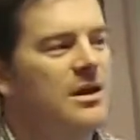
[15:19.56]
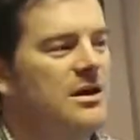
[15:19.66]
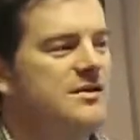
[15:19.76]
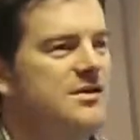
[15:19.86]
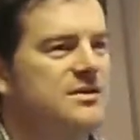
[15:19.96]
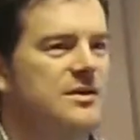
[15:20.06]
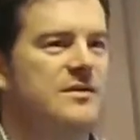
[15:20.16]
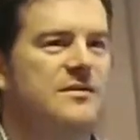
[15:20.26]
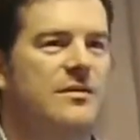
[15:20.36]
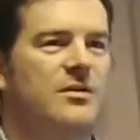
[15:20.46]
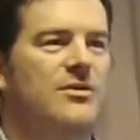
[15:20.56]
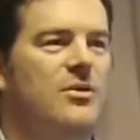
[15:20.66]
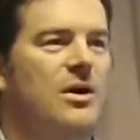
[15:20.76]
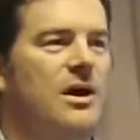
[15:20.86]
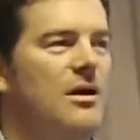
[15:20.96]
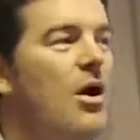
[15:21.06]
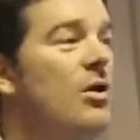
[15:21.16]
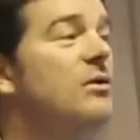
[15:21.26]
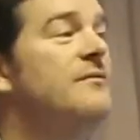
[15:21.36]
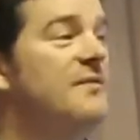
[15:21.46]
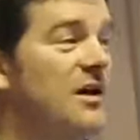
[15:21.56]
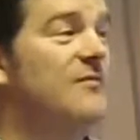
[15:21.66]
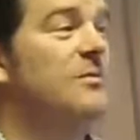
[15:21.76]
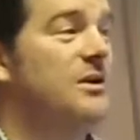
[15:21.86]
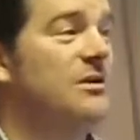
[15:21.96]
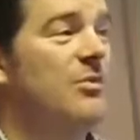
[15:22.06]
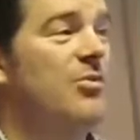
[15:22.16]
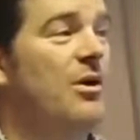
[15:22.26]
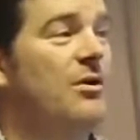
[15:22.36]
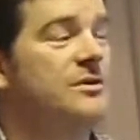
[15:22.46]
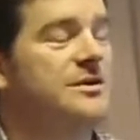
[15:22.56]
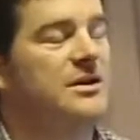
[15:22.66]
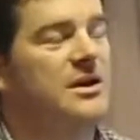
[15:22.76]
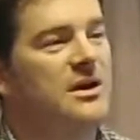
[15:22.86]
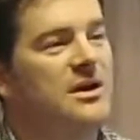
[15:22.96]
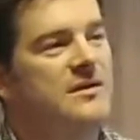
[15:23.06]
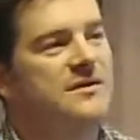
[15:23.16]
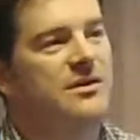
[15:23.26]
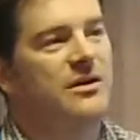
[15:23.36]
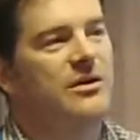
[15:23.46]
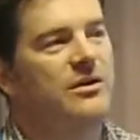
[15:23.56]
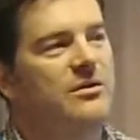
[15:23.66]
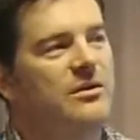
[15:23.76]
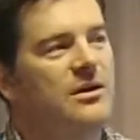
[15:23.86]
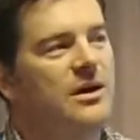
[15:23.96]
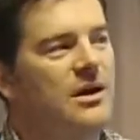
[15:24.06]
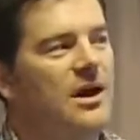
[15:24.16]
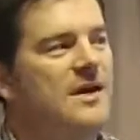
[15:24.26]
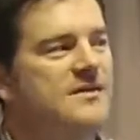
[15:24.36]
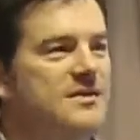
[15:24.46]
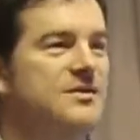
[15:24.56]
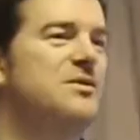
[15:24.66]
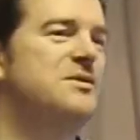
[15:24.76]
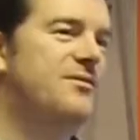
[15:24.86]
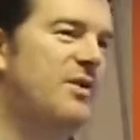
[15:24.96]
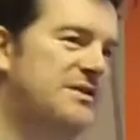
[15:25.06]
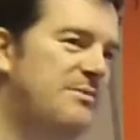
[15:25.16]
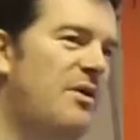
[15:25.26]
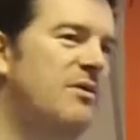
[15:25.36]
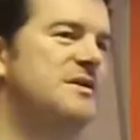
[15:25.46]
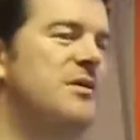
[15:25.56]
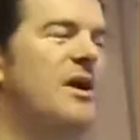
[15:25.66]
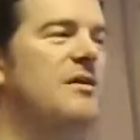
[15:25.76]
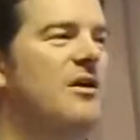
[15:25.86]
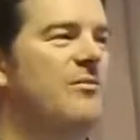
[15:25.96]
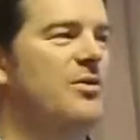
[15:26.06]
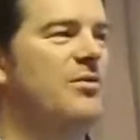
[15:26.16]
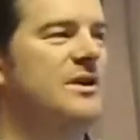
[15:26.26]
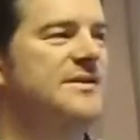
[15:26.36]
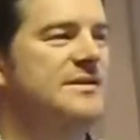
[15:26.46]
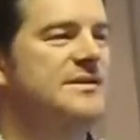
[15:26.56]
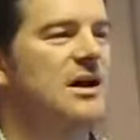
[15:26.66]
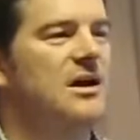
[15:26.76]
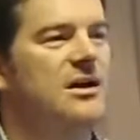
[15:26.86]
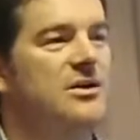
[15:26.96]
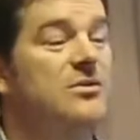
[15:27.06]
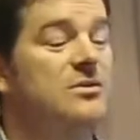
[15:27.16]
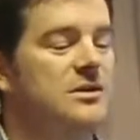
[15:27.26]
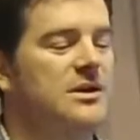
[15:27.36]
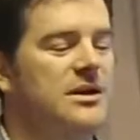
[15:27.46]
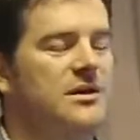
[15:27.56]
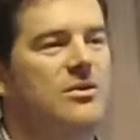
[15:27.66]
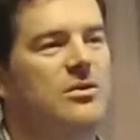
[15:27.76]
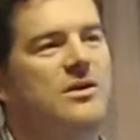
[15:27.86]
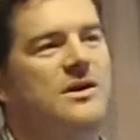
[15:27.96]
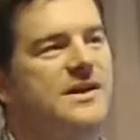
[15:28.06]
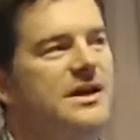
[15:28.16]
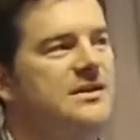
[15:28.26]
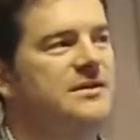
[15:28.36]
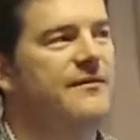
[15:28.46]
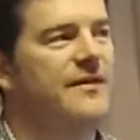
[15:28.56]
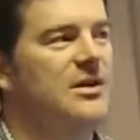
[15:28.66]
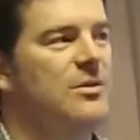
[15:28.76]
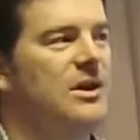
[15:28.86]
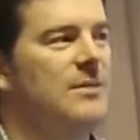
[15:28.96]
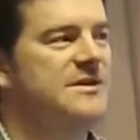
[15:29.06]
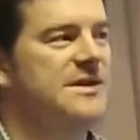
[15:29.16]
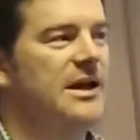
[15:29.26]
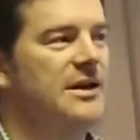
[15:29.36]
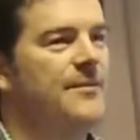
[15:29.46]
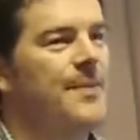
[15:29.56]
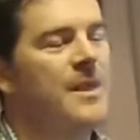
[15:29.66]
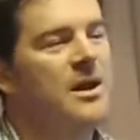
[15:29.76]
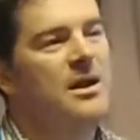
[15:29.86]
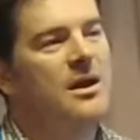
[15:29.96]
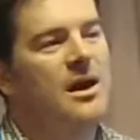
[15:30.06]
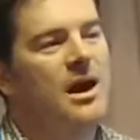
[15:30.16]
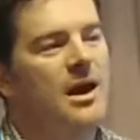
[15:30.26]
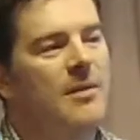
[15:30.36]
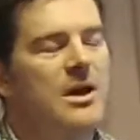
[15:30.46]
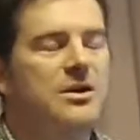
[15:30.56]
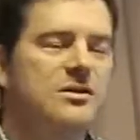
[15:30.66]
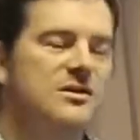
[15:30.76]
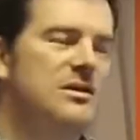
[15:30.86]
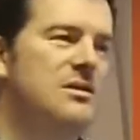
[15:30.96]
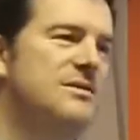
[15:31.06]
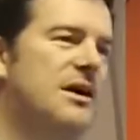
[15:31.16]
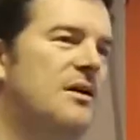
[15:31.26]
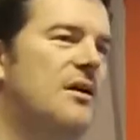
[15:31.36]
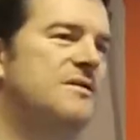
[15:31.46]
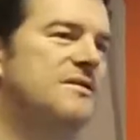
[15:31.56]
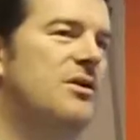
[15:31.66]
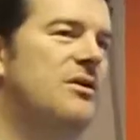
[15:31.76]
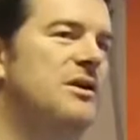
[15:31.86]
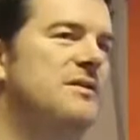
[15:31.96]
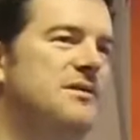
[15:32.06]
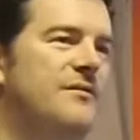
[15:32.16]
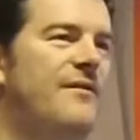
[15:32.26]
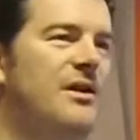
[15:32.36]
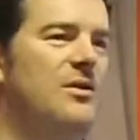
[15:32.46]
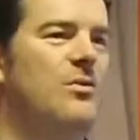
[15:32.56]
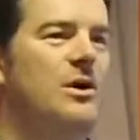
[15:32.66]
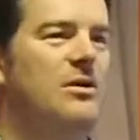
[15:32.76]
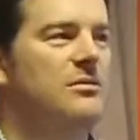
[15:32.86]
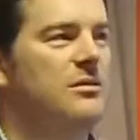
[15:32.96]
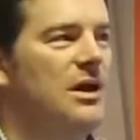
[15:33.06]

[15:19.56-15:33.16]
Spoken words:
is usually through a whole-of-government approach. So as the source of transparency about the government releasing data, usually the organisations are fairly well up to date. And usually the data custodians are fairly well